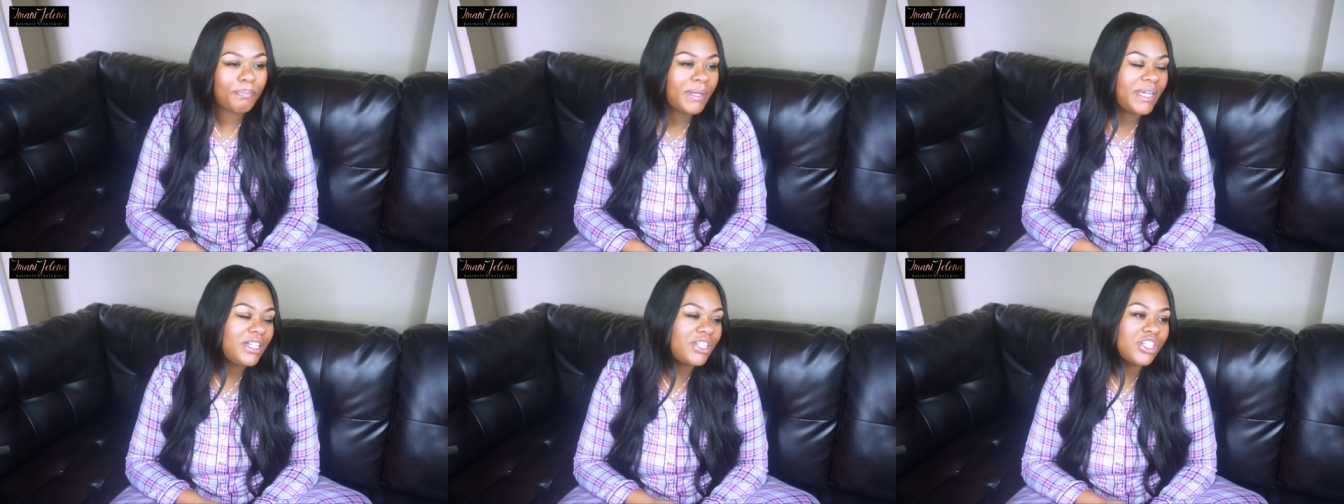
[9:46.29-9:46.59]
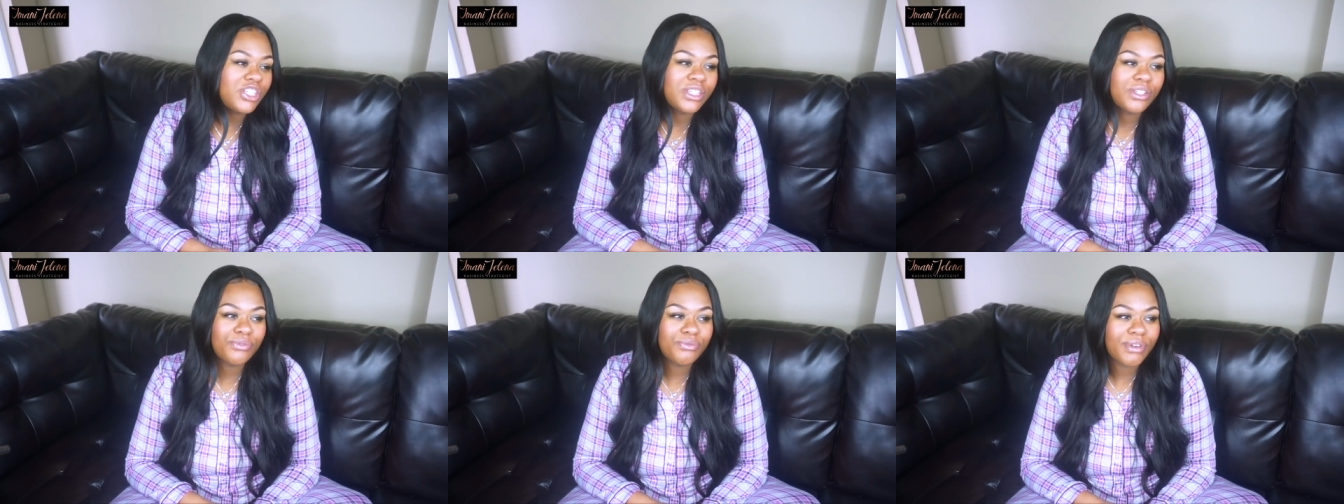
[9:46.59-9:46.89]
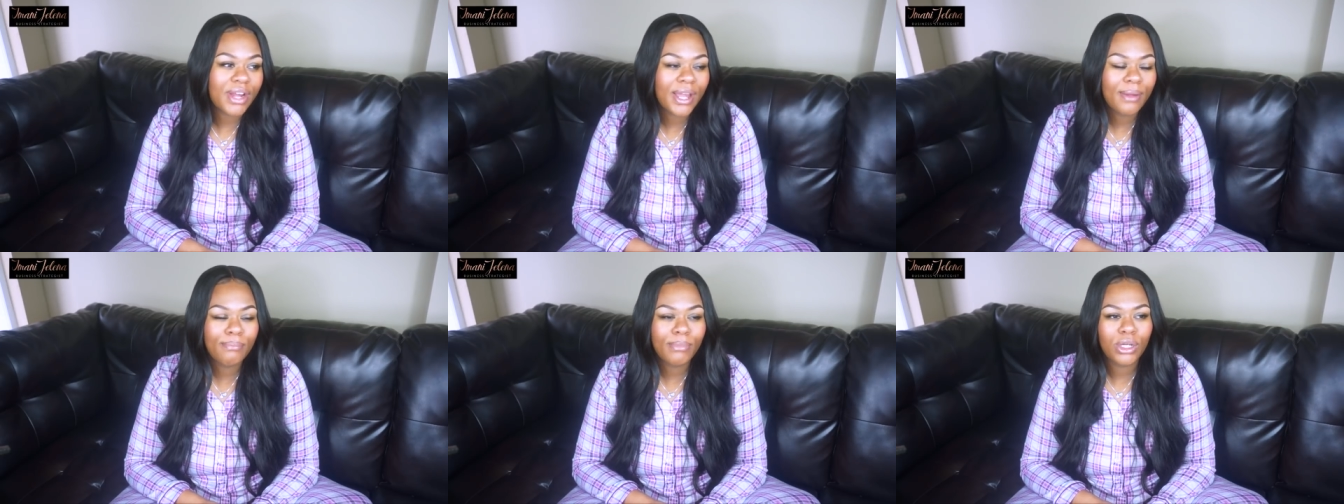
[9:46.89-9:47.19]
peaches and
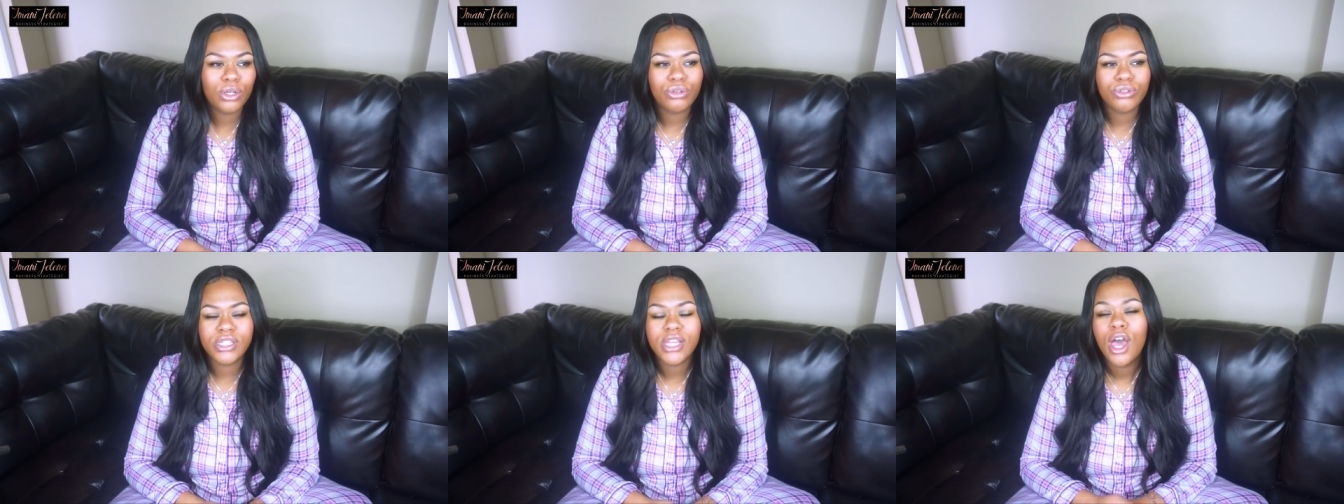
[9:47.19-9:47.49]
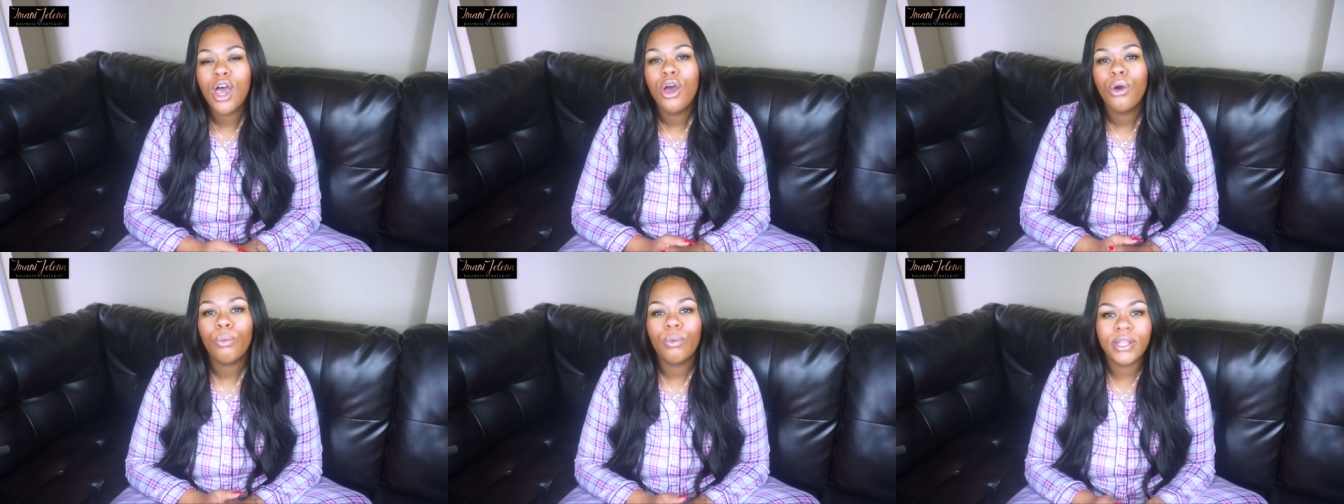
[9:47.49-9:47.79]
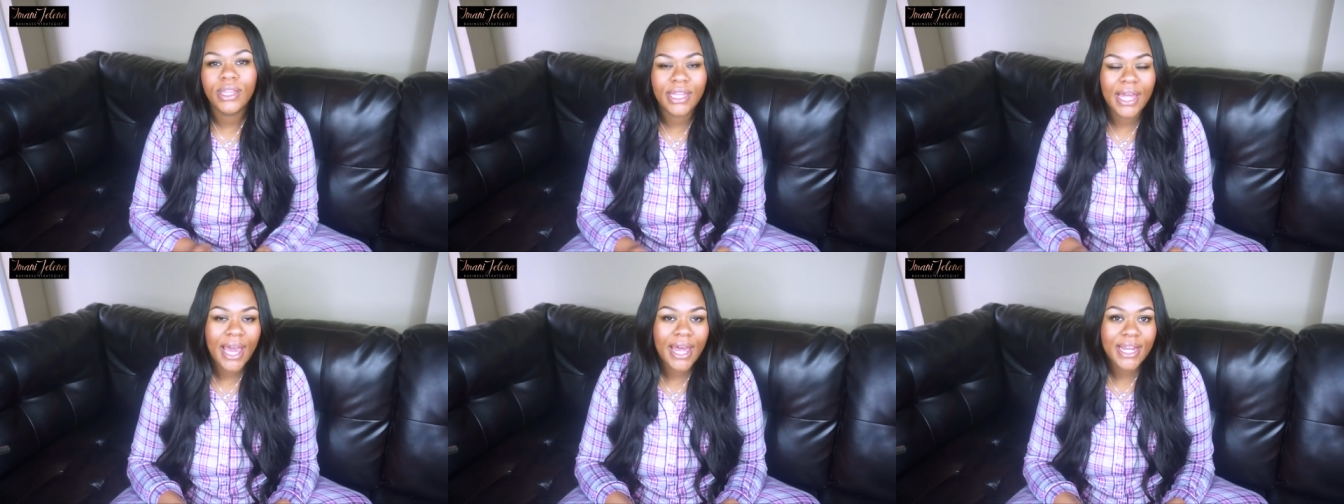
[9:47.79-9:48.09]
rainbows
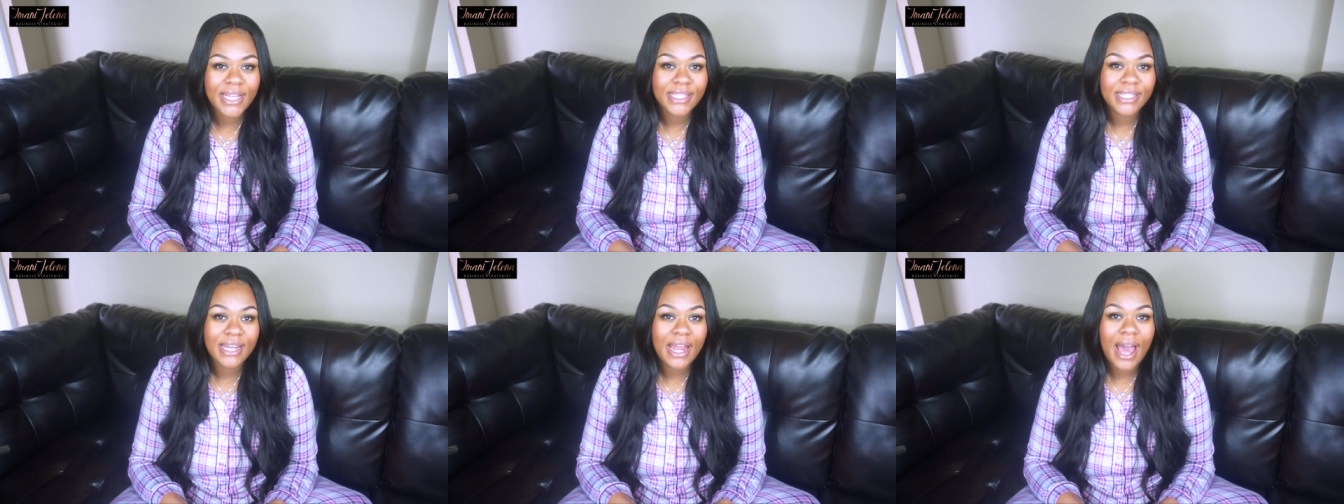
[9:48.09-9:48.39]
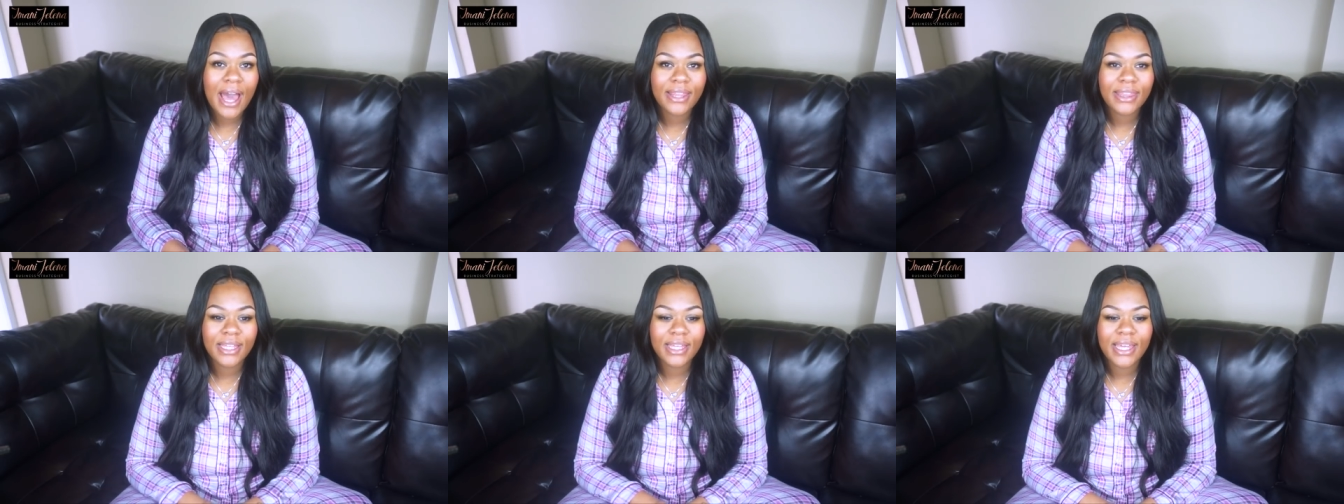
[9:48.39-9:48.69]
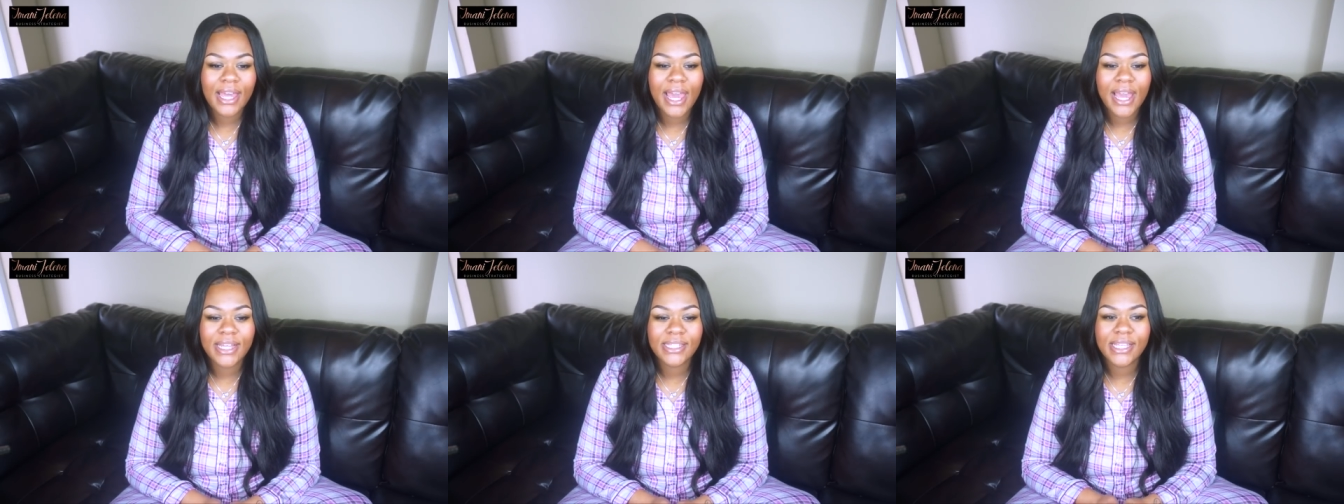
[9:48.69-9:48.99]
when that is not the
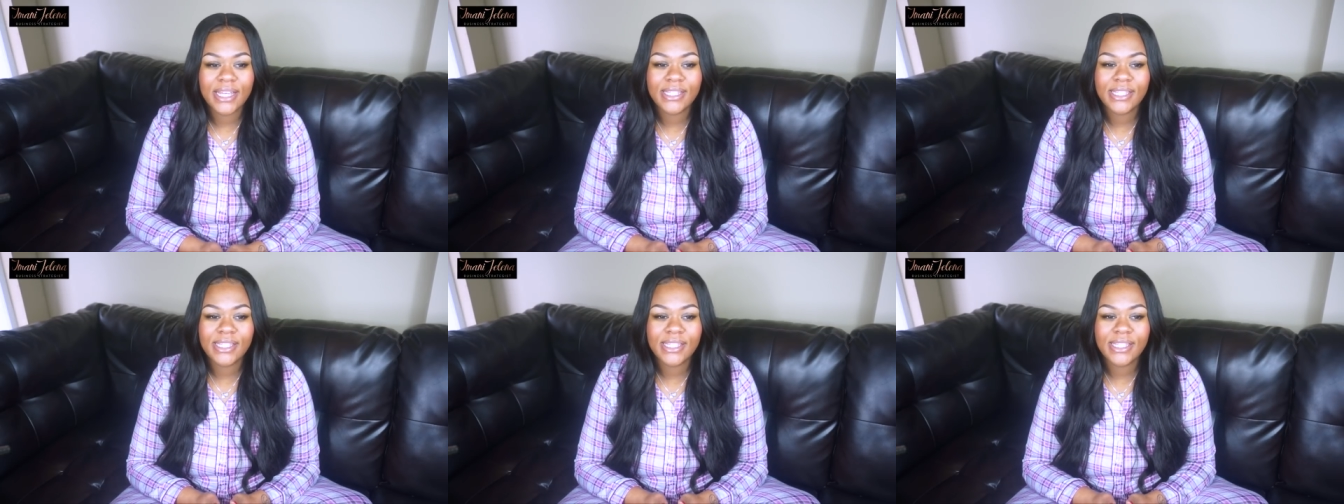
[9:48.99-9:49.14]
case.